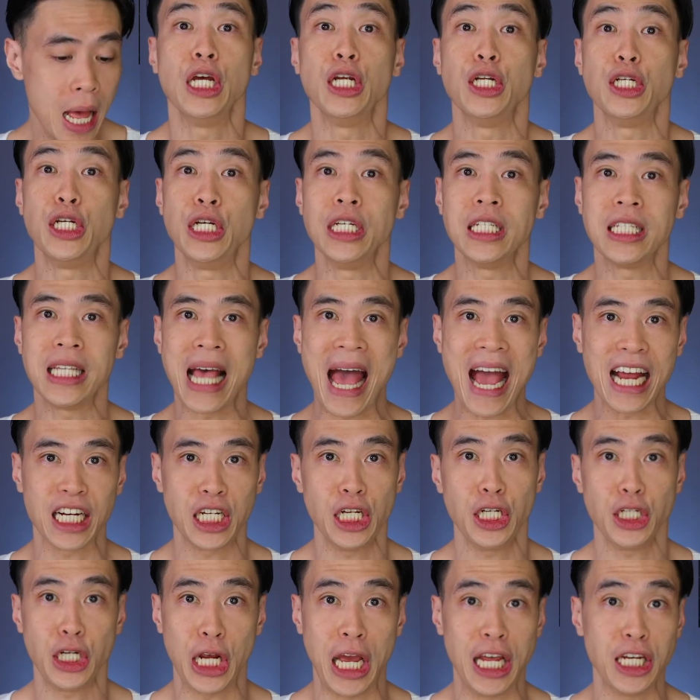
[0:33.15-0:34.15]
She's
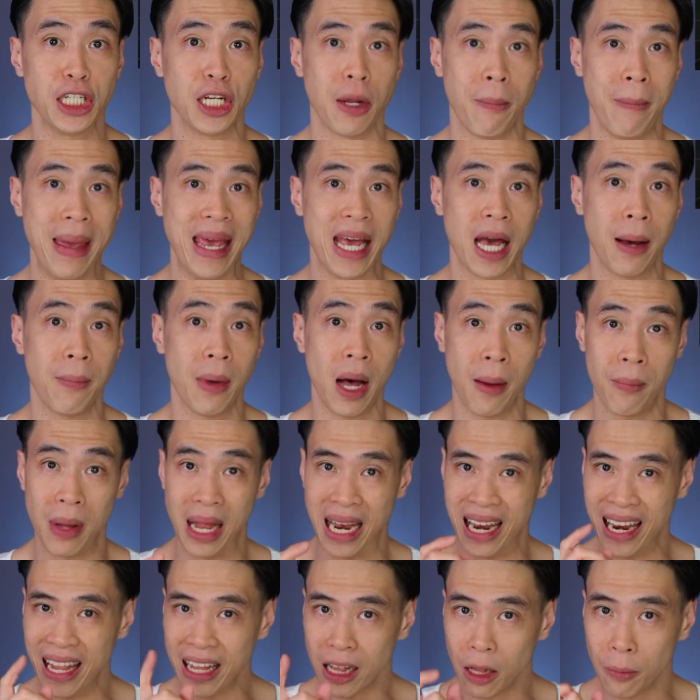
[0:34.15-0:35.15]
actually changed her makeup up a
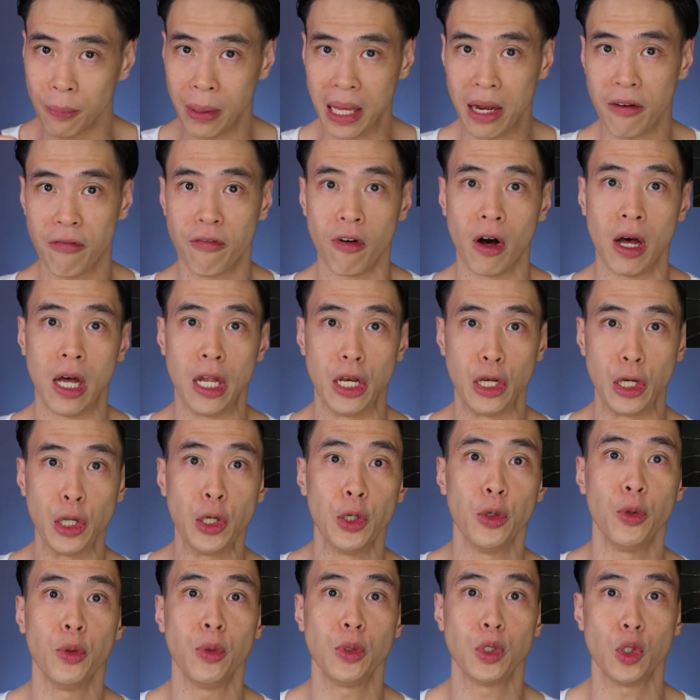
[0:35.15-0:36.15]
little bit for her
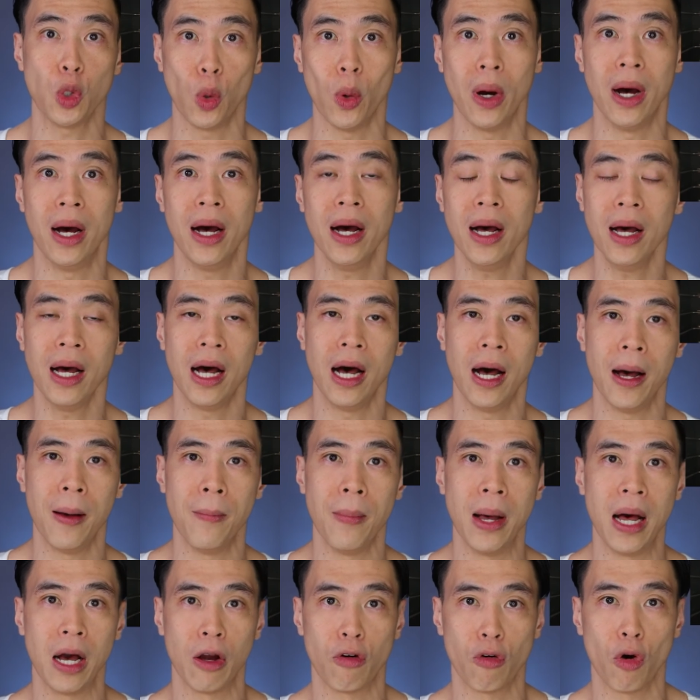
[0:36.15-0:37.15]
new tour,
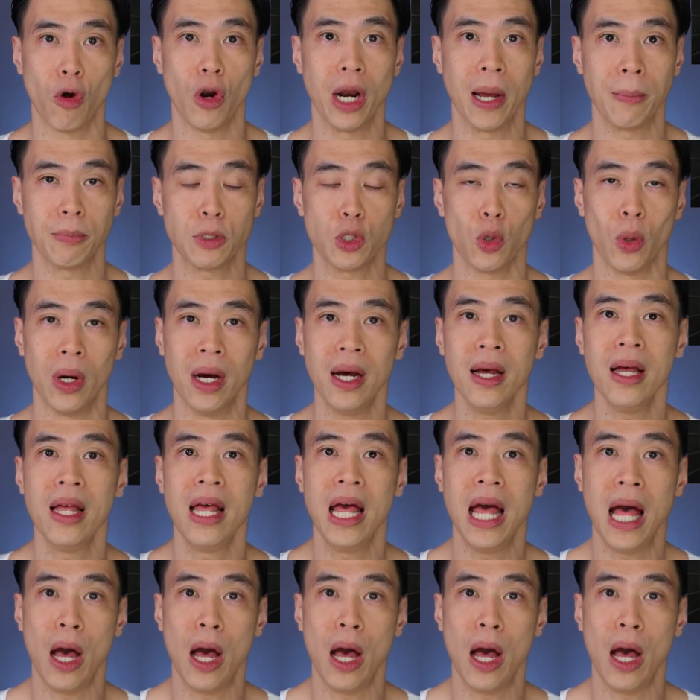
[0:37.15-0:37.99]
um, her grown up tour,